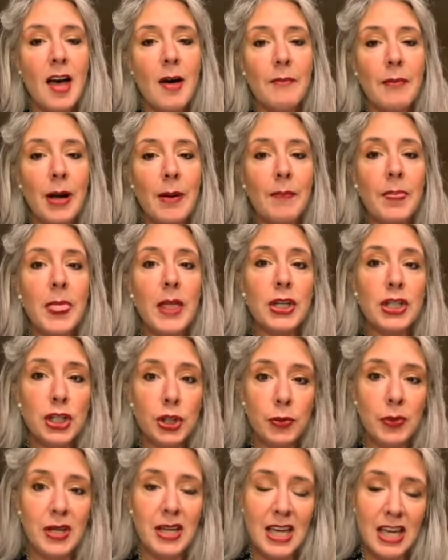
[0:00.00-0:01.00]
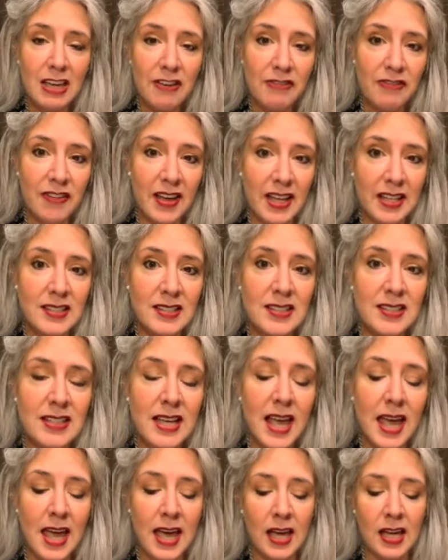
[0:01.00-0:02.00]
But doing events
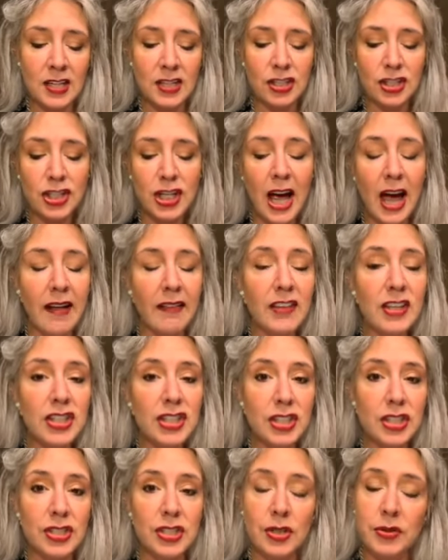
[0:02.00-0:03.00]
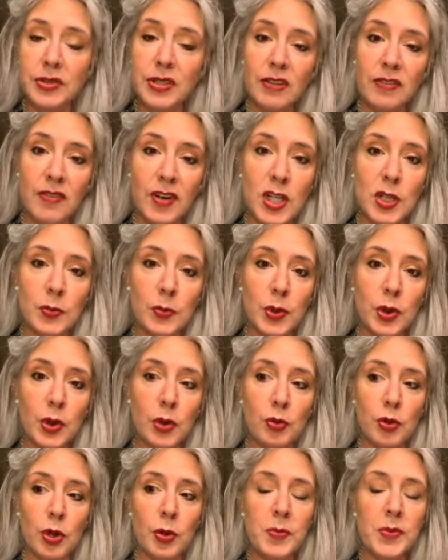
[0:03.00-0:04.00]
and challenges using Facebook
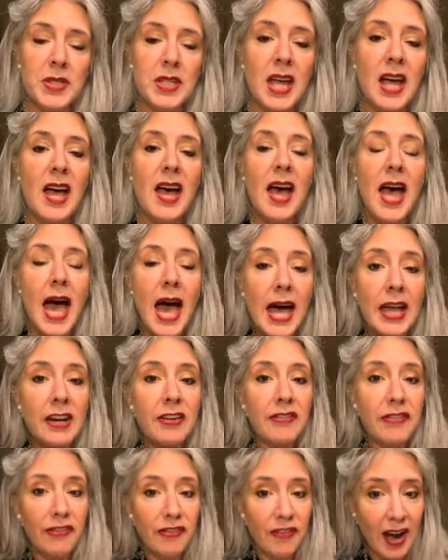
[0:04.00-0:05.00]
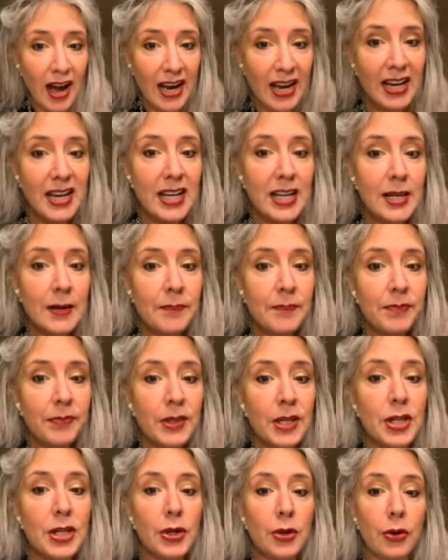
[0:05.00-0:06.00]
groups and inviting
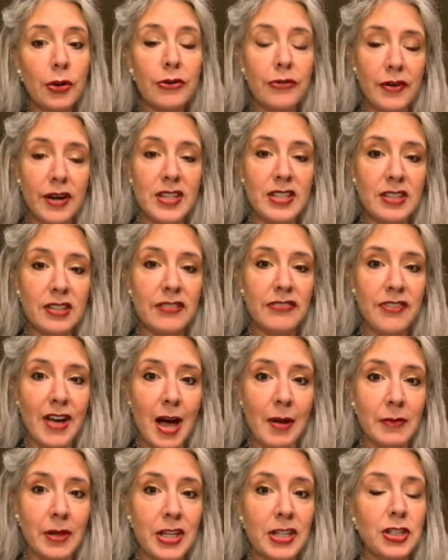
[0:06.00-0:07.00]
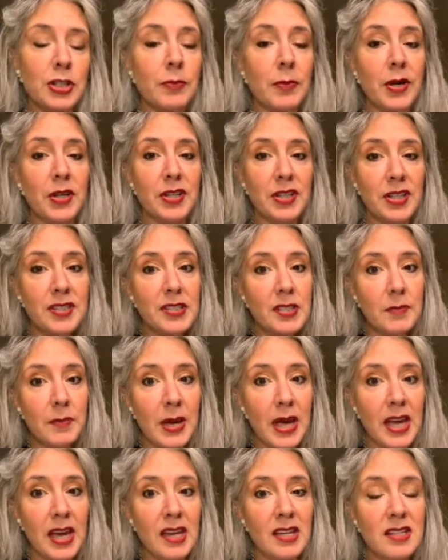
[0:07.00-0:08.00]
your friends and family to
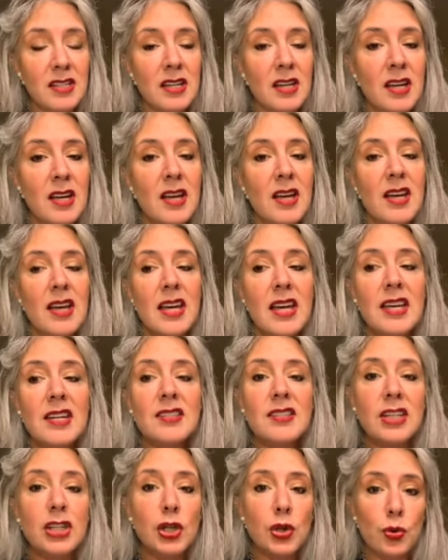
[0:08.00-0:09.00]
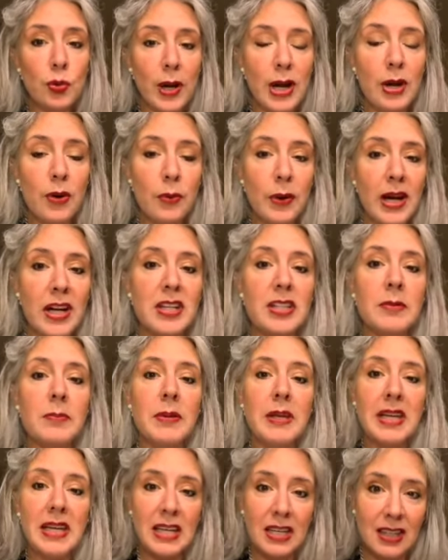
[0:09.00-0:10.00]
participate is a great way to
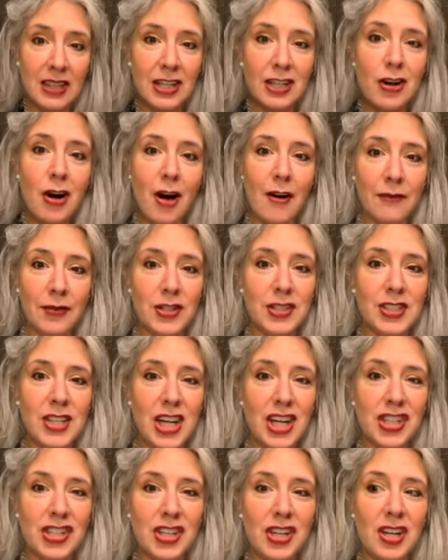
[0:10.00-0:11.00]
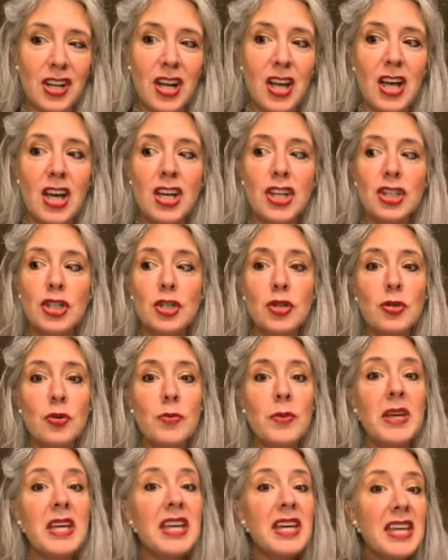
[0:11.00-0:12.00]
begin the conversation, to
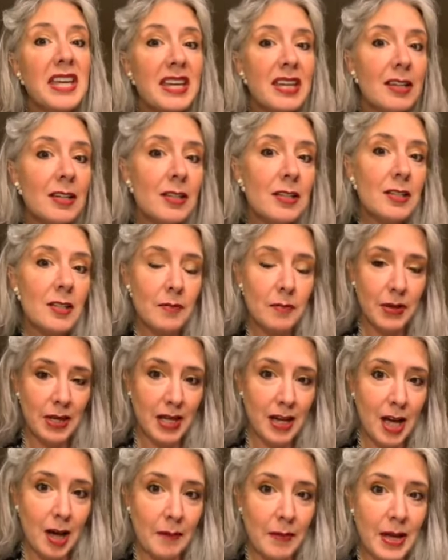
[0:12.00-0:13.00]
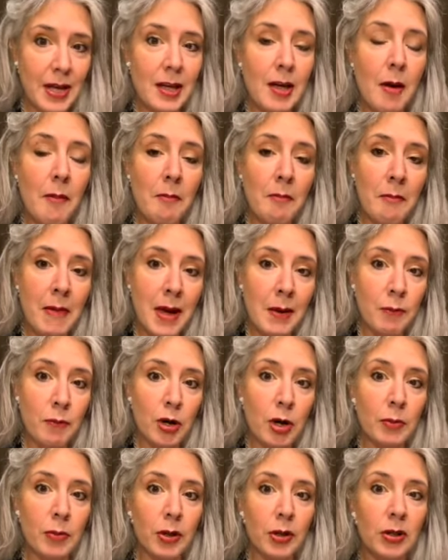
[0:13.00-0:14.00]
begin becoming
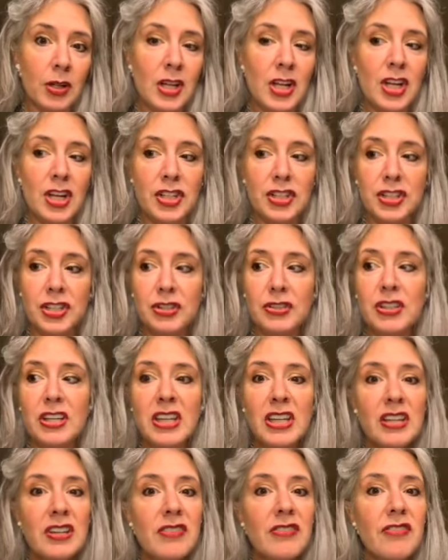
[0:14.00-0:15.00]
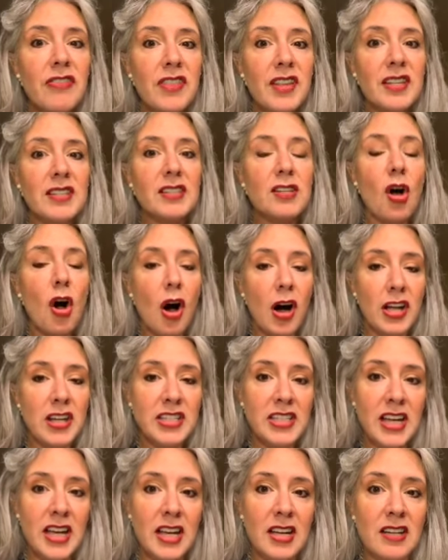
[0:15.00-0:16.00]
memorable, to give this
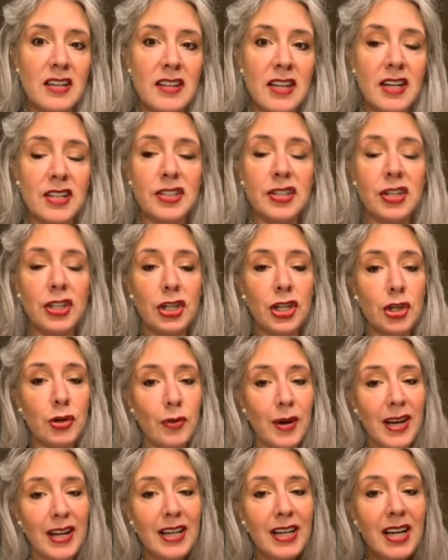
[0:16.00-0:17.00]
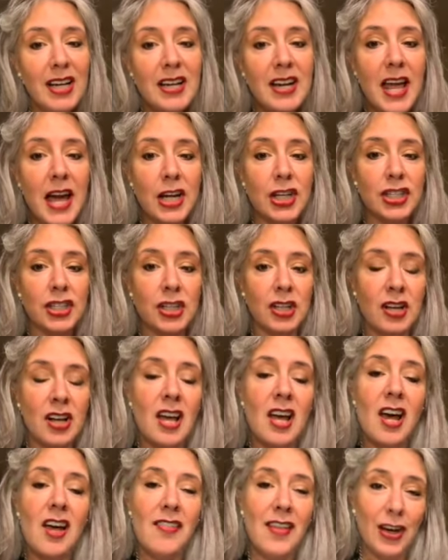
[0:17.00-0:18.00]
content that is going to create a connection,
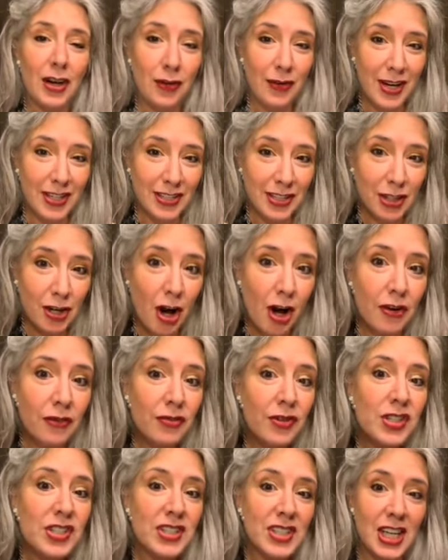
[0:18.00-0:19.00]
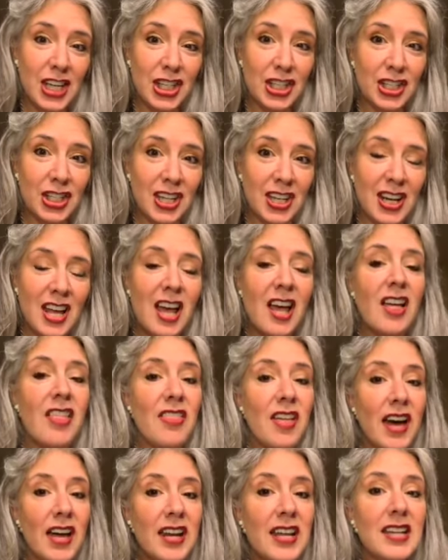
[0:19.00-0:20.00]
that creates a conversation
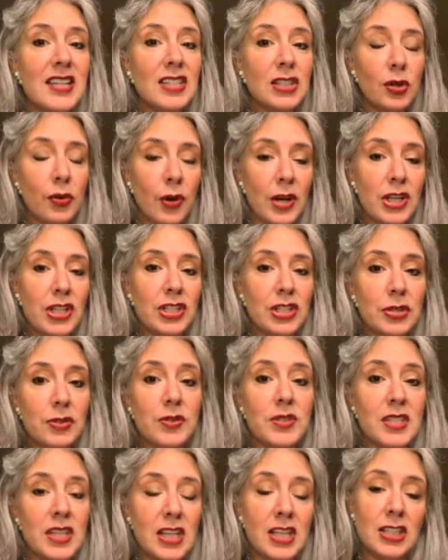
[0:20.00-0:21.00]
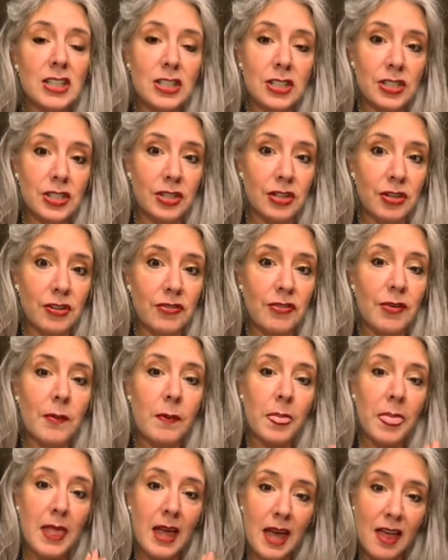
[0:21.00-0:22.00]
that is going to seek to serve,
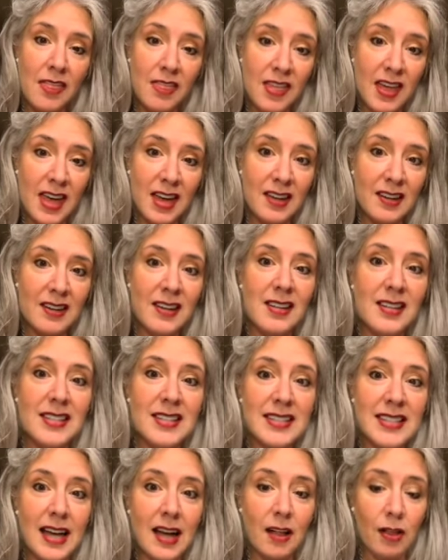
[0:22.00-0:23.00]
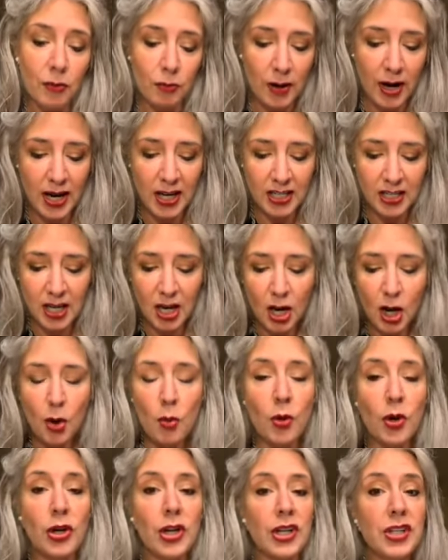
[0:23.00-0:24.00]
then sell, right?
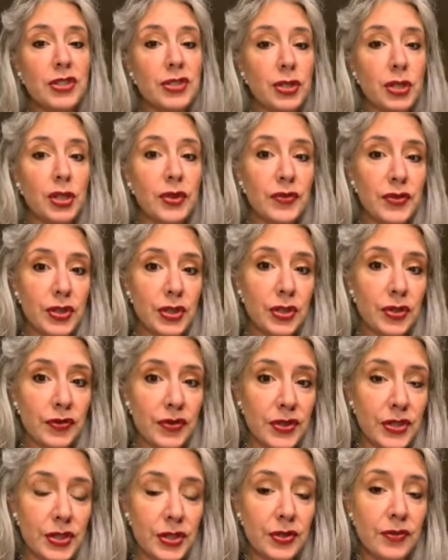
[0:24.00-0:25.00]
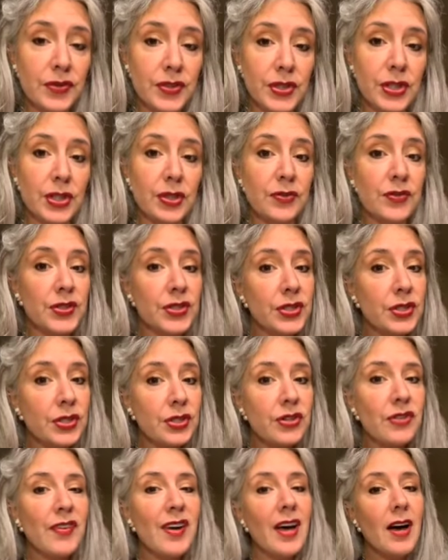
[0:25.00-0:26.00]
We're going to serve, serve, serve, serve,
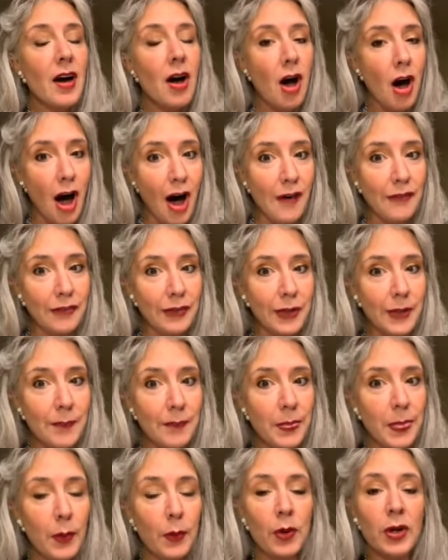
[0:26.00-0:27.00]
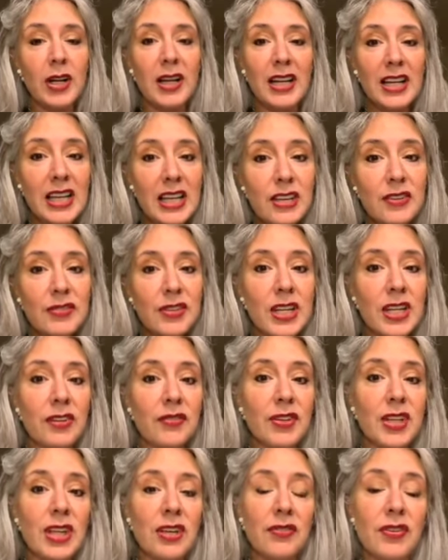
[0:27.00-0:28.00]
serve, offer. We're going to give,
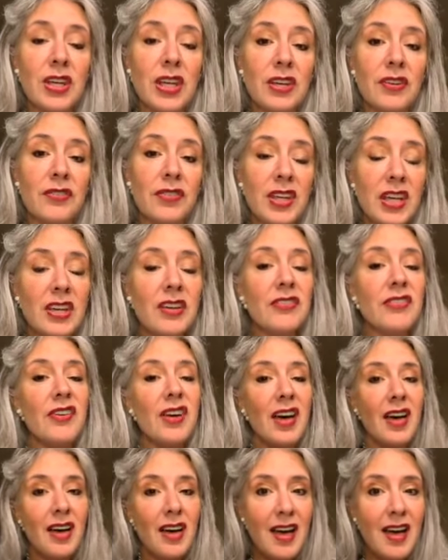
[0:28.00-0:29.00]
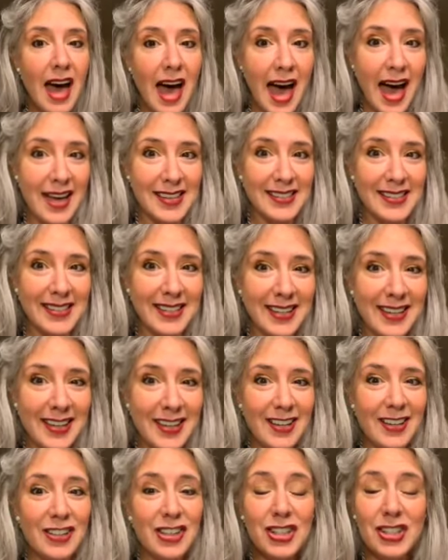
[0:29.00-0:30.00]
give, give, give, give, ask.
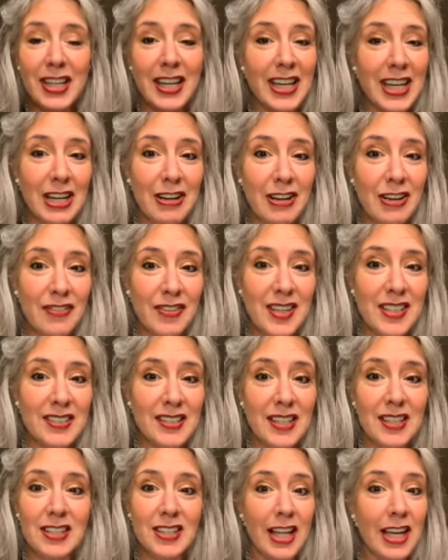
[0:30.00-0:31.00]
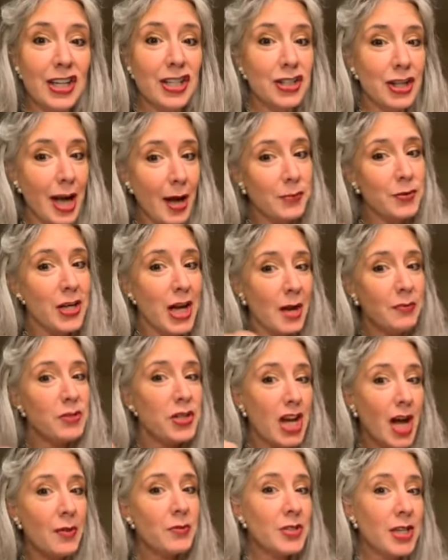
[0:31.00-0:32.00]
Just like Gary Vee says, like jab, jab,
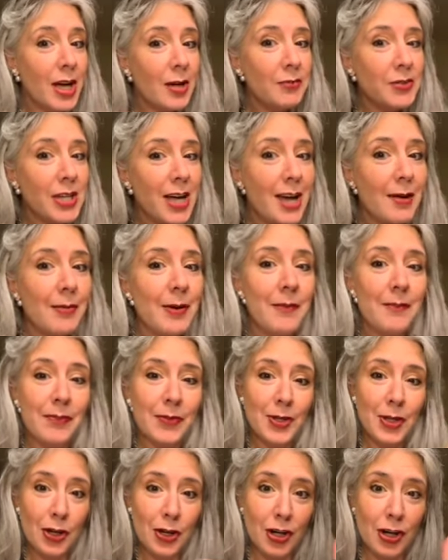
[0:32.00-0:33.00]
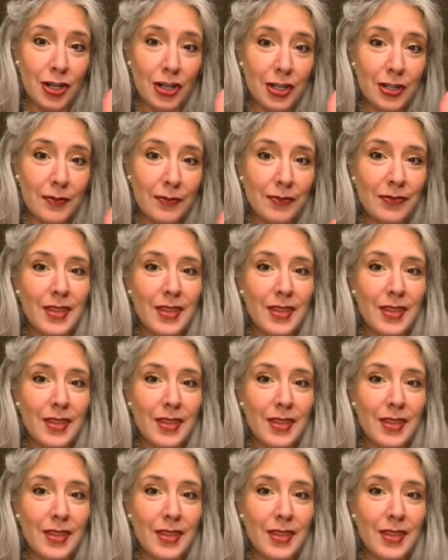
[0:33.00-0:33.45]
jab, jab, jab, hook.